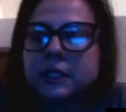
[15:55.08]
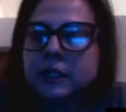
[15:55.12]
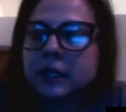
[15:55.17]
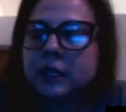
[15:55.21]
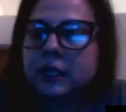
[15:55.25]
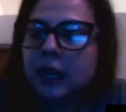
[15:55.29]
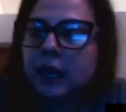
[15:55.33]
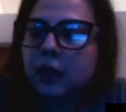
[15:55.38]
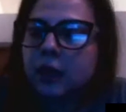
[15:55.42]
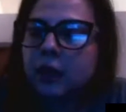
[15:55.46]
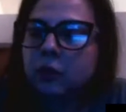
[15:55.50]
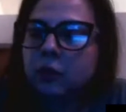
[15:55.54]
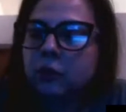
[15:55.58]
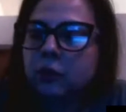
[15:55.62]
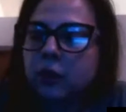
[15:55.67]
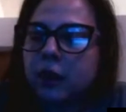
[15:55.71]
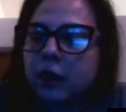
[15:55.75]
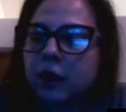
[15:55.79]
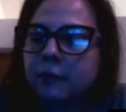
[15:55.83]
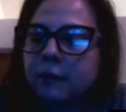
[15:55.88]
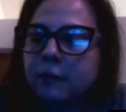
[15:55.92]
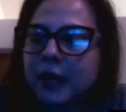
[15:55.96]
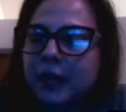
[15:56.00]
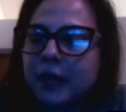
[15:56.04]
see how
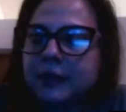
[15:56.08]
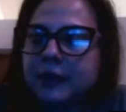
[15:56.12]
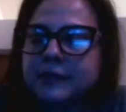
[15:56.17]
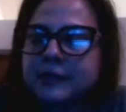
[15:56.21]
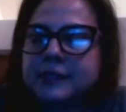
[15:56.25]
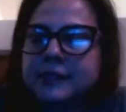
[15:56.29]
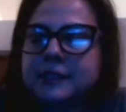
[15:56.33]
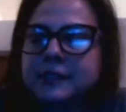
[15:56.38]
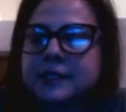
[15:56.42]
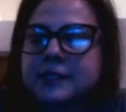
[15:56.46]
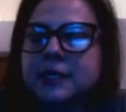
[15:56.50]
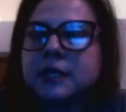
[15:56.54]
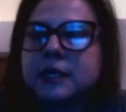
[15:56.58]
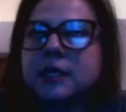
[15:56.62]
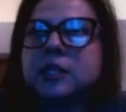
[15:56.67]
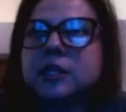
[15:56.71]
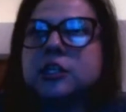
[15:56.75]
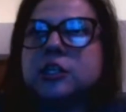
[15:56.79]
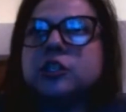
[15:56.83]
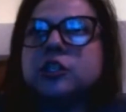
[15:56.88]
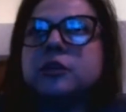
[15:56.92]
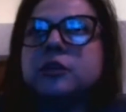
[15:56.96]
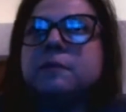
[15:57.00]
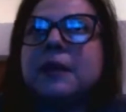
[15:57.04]
on C
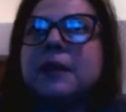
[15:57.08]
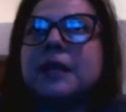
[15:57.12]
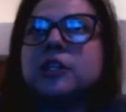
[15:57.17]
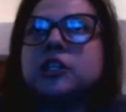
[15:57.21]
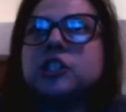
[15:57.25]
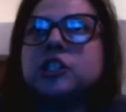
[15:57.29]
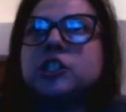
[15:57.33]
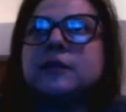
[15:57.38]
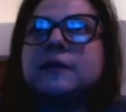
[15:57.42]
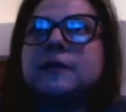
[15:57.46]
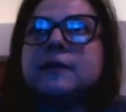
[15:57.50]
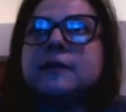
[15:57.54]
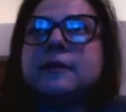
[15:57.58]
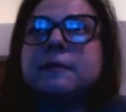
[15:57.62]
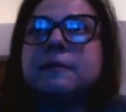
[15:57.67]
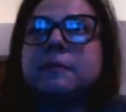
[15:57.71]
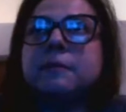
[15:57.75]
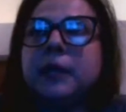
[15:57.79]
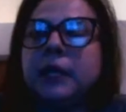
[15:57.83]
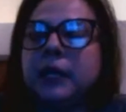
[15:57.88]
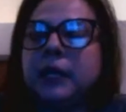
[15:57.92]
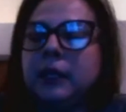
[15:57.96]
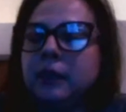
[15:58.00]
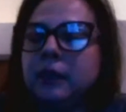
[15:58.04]
it should mention the
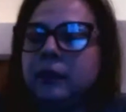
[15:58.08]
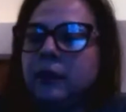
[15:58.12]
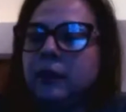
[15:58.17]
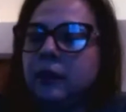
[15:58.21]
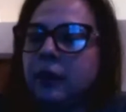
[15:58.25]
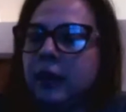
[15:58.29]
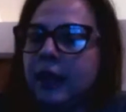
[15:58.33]
mean,